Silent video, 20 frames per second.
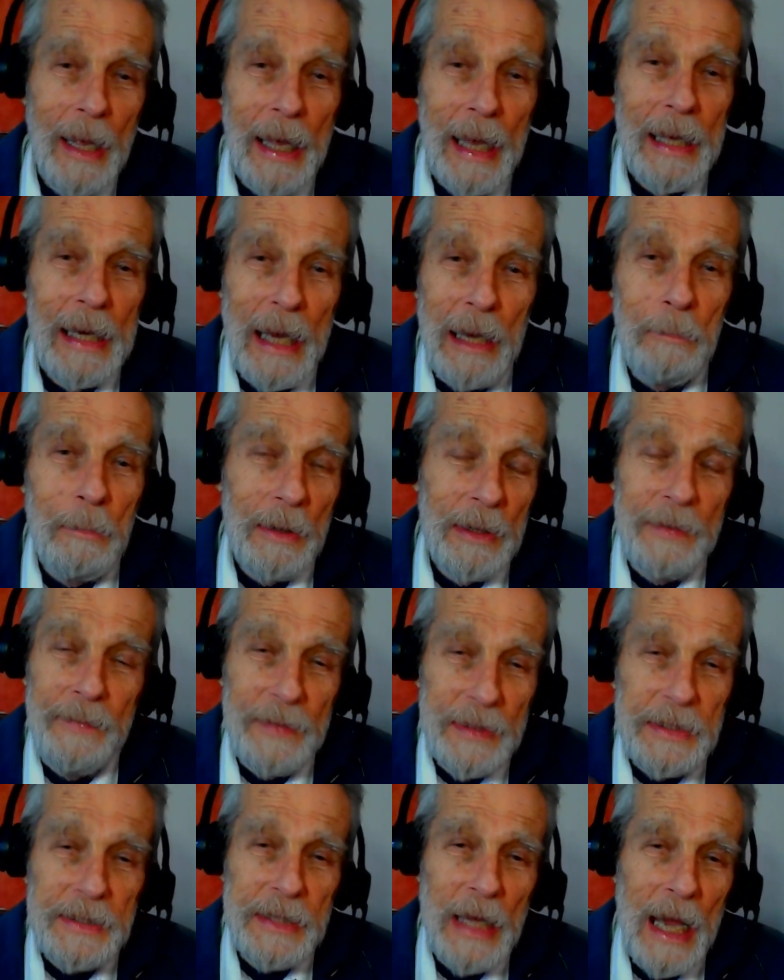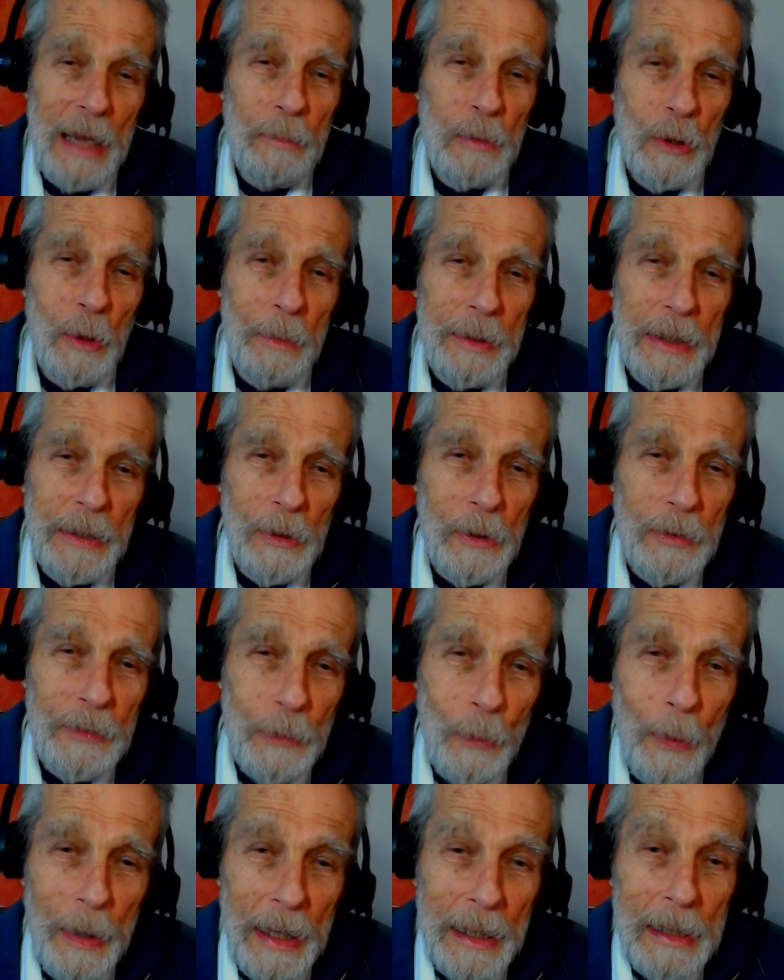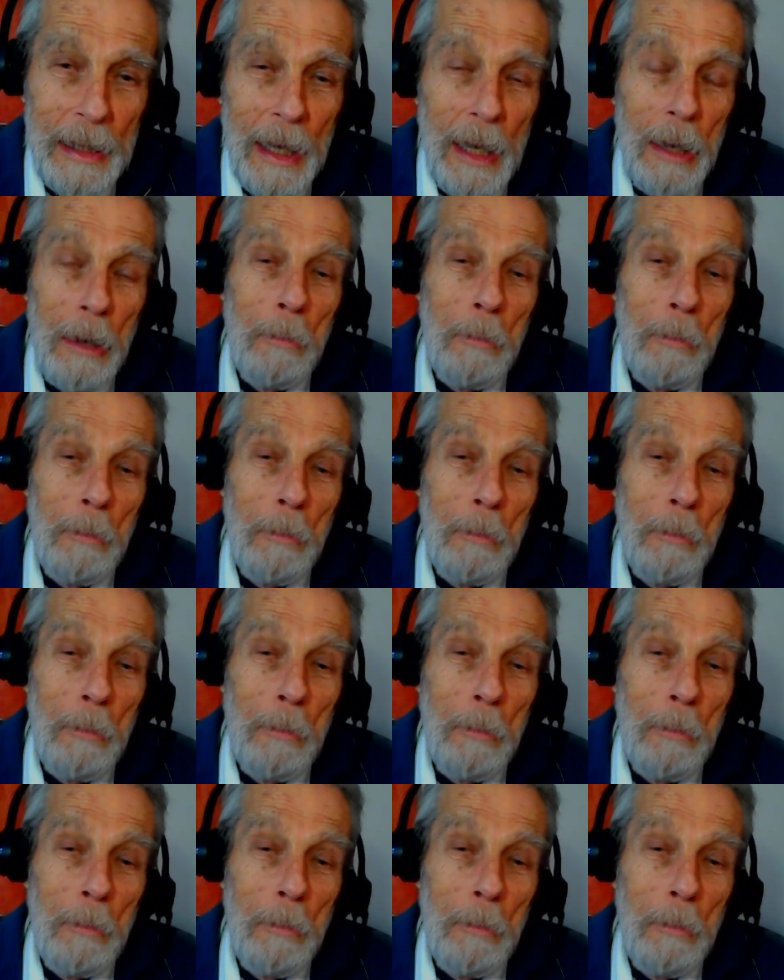and I believe this time it'll be an earthquake,